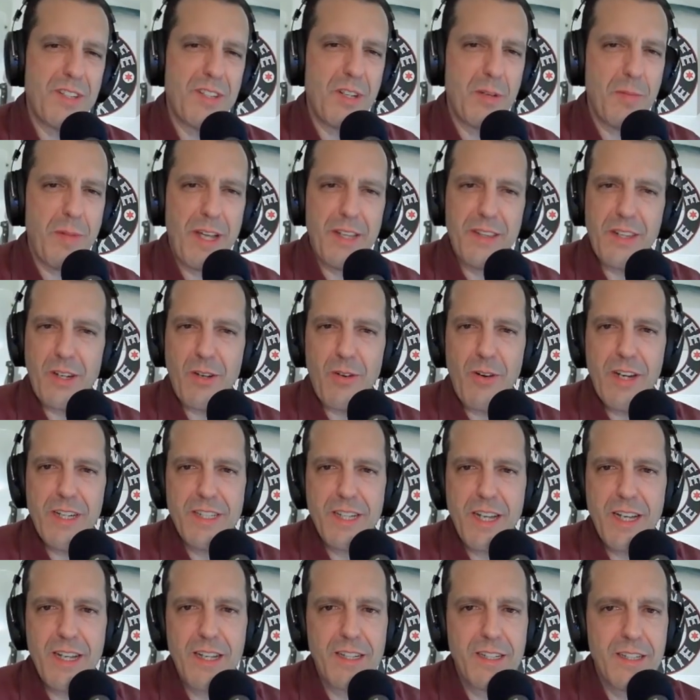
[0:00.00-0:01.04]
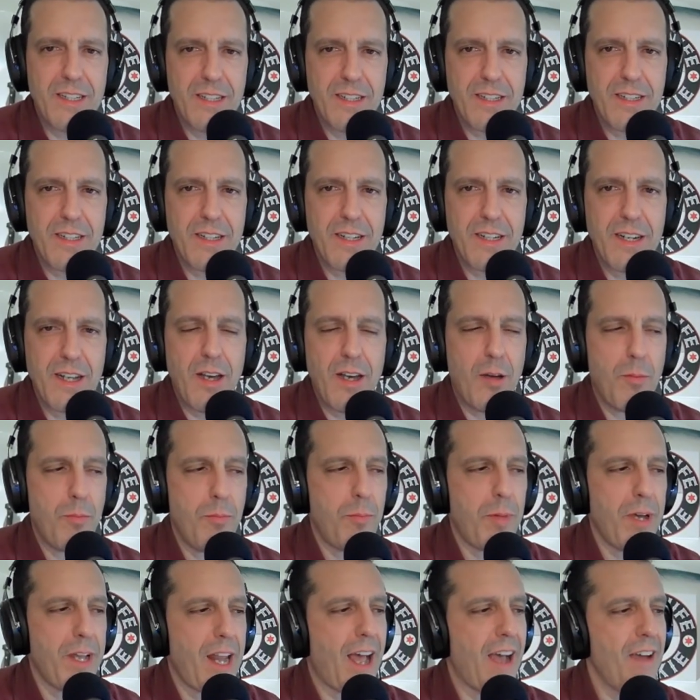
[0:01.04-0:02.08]
about the Kraton,
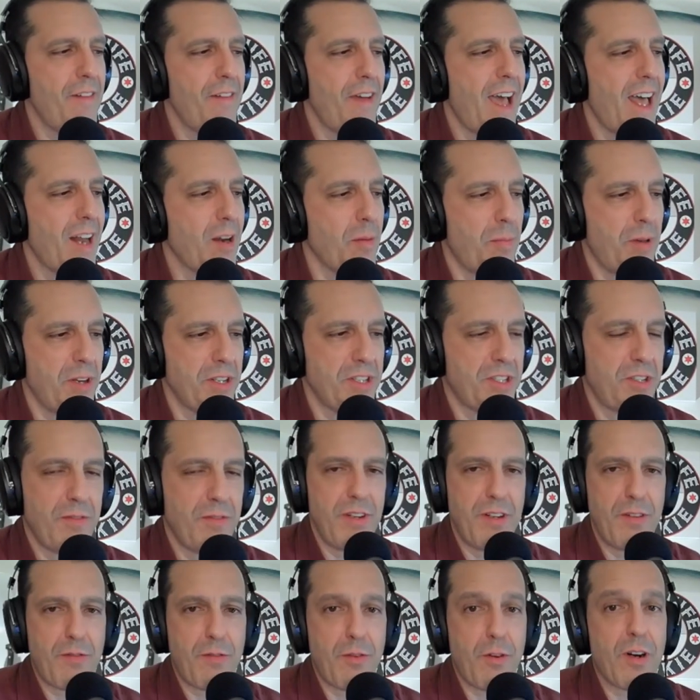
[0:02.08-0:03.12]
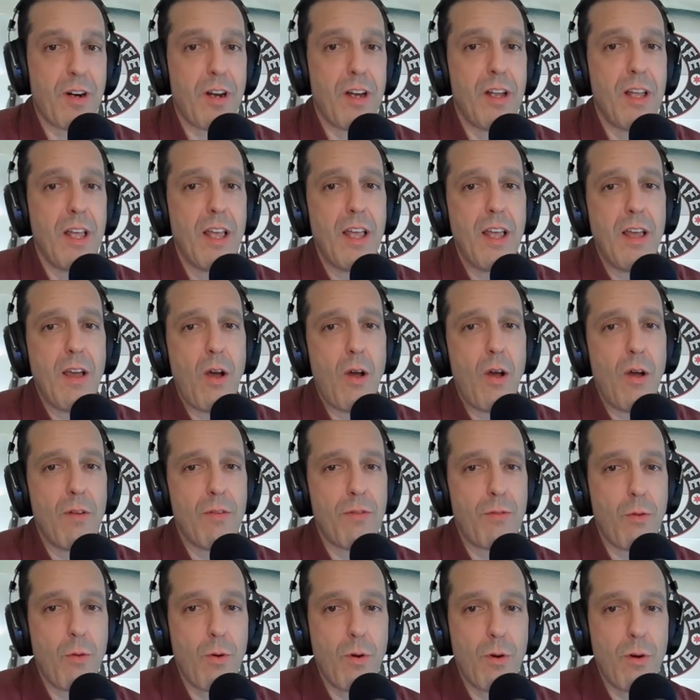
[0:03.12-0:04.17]
but I've had a bunch of for
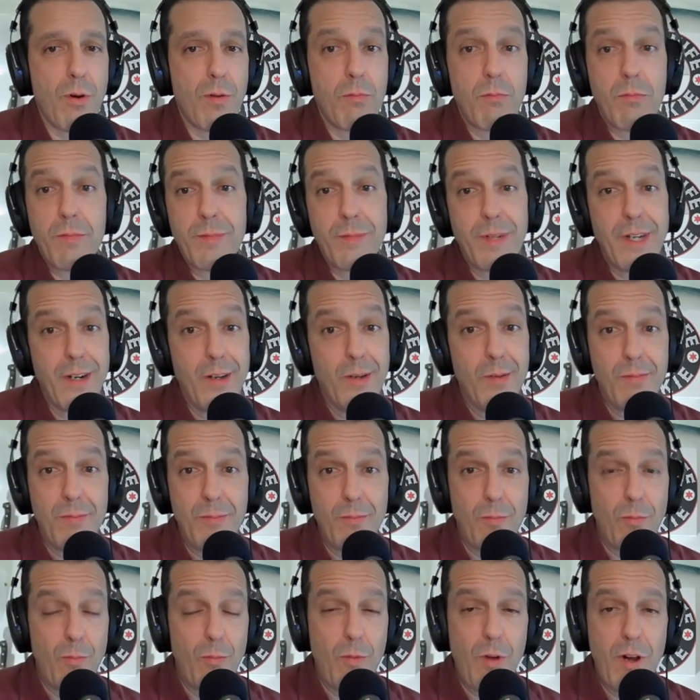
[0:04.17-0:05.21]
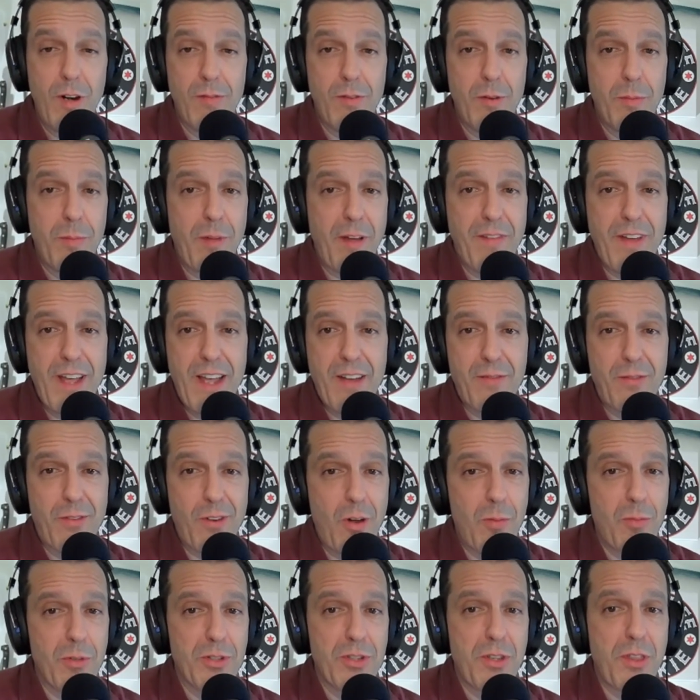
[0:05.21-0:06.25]
you know, one of them I've had for
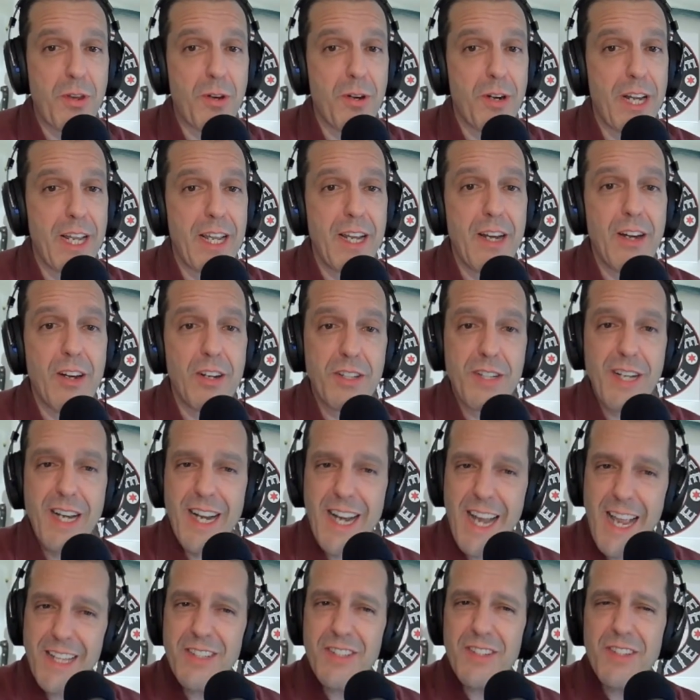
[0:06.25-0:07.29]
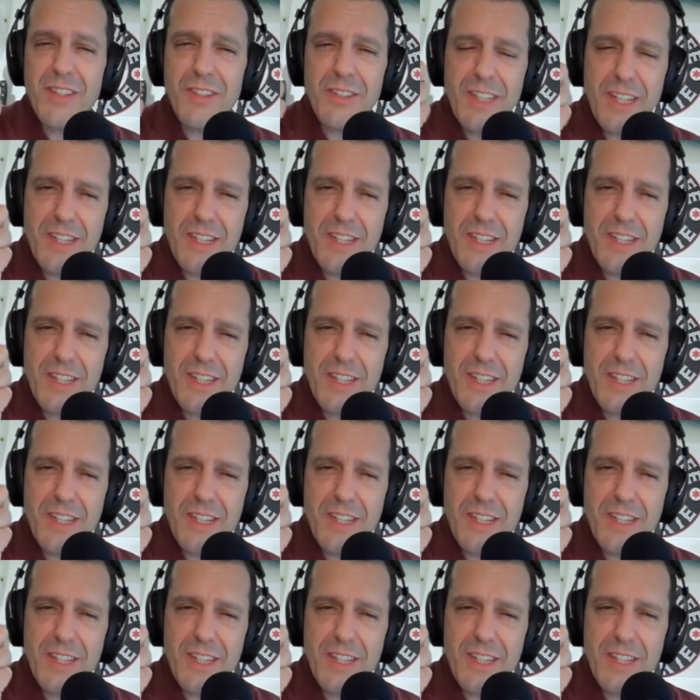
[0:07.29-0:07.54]
almost 30 years, and it still